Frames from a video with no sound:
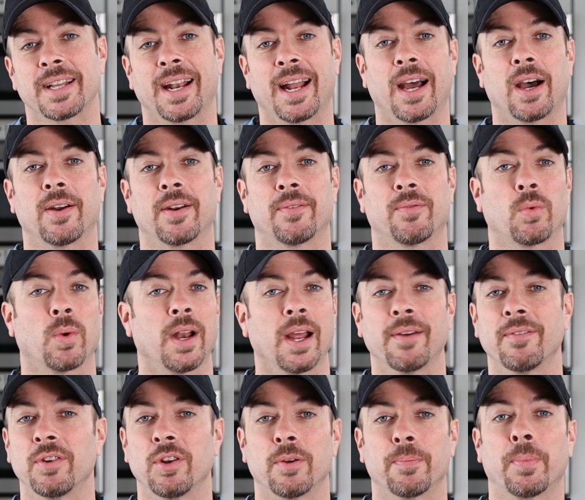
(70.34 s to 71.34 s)
it out of
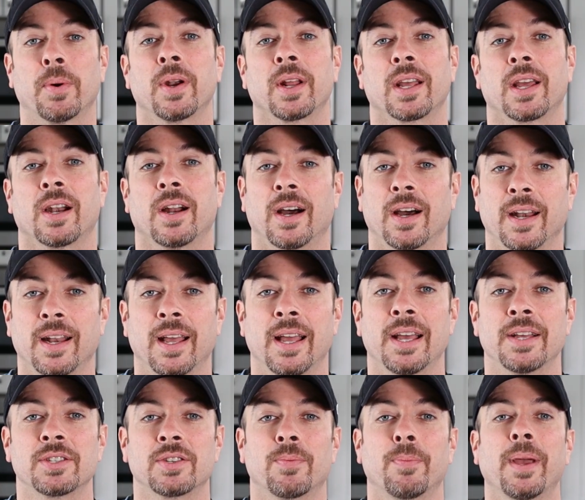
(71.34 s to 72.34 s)
whatever you're putting it on.
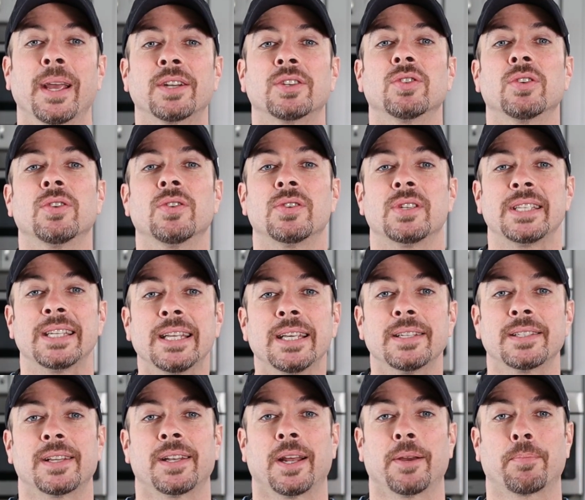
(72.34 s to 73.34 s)
So make sure you
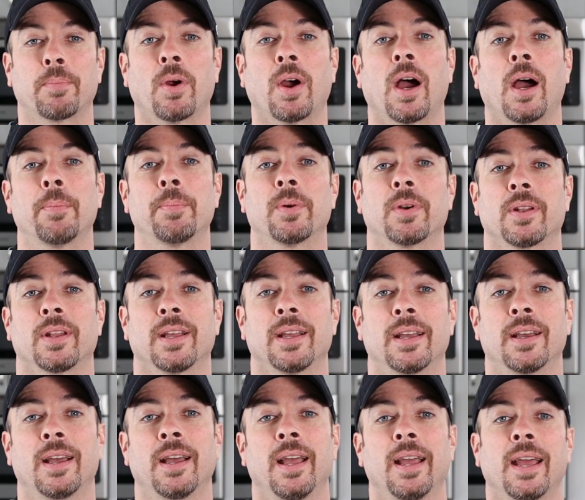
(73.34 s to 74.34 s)
season it properly.
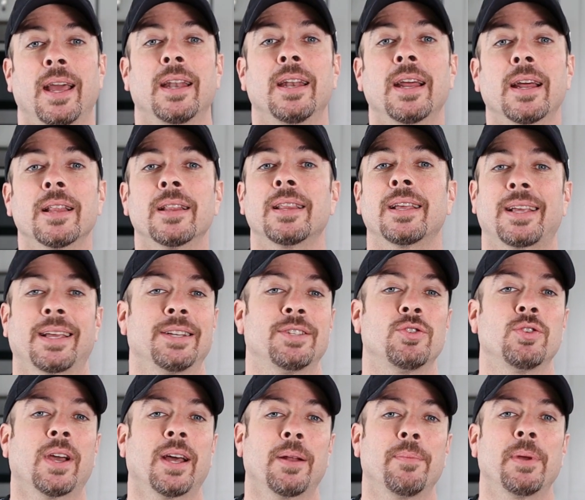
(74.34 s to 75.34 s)
And the other thing
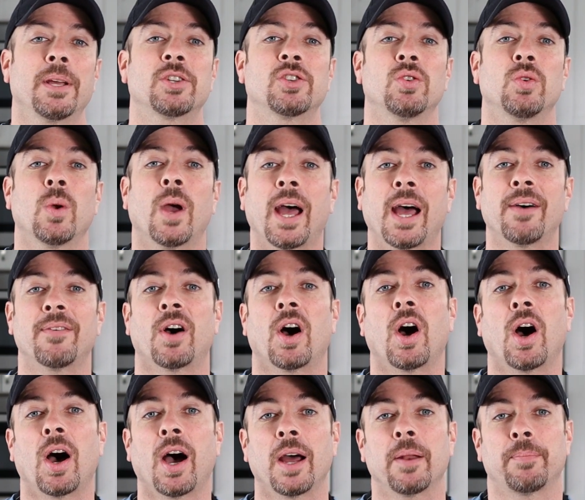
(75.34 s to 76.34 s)
is you got to make sure you have a
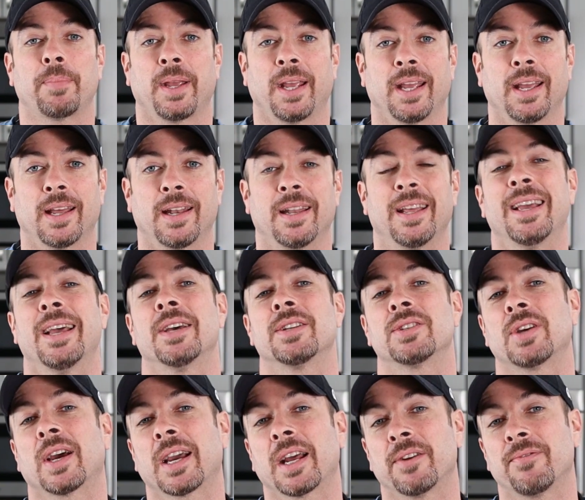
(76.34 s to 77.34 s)
hot pan.
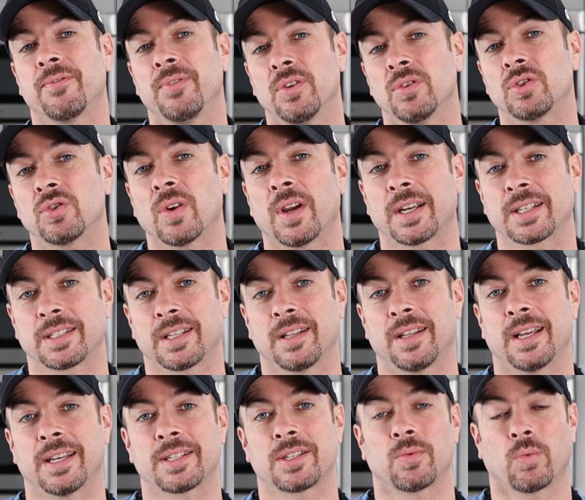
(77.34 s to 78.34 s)
So I got a few tricks in
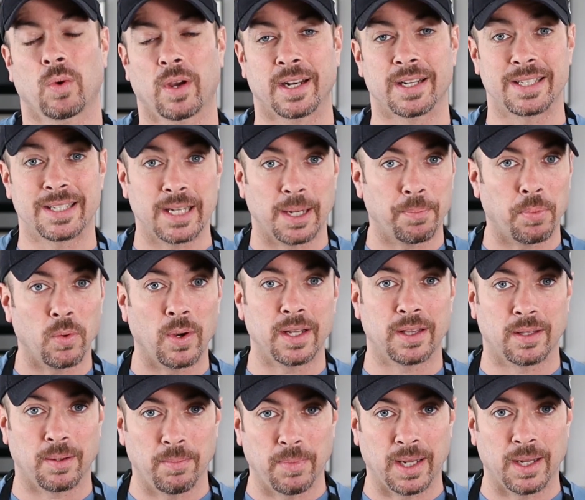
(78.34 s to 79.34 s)
this. We're going to
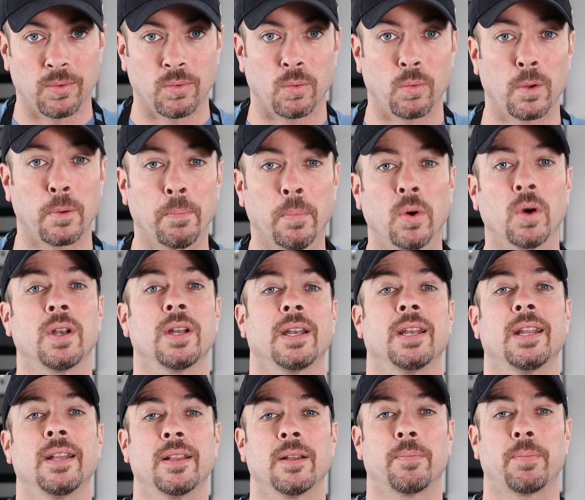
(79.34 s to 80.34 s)
separate the meat when we put
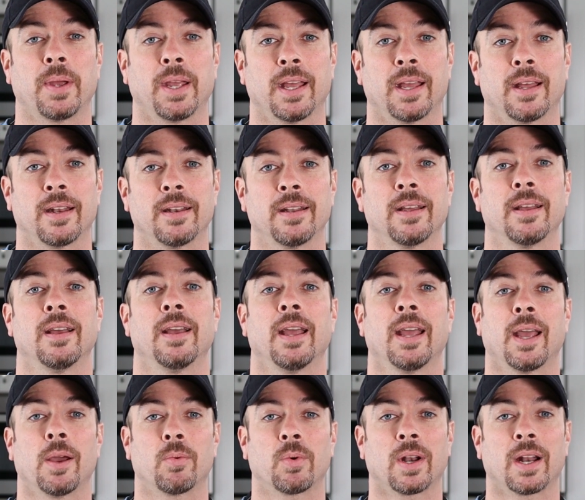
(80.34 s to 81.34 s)
it in the pan.
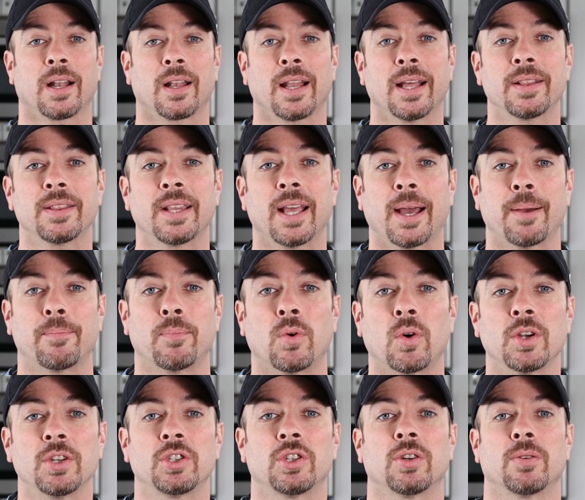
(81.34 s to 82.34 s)
We're going to let that
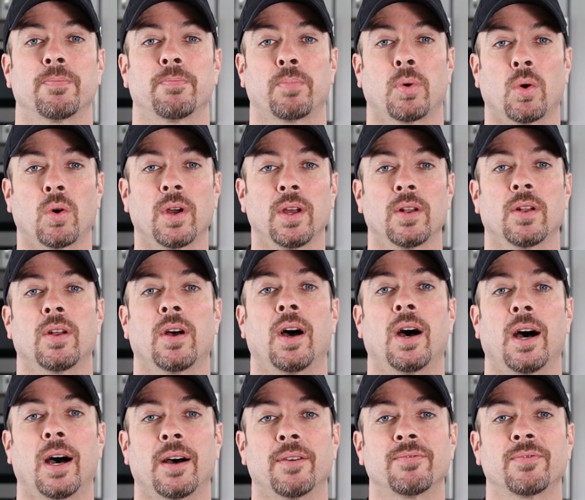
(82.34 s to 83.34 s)
moisture boil
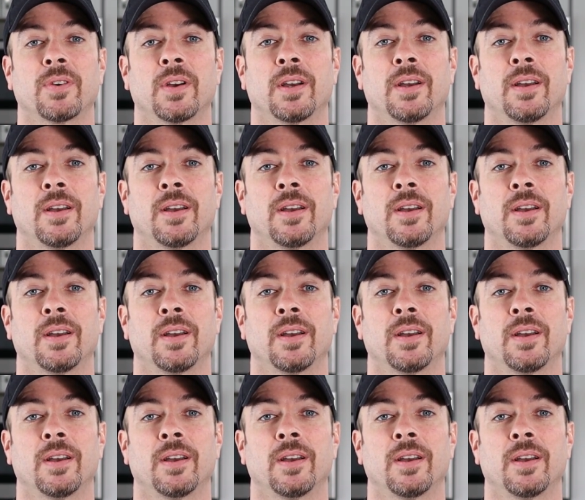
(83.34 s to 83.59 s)
off,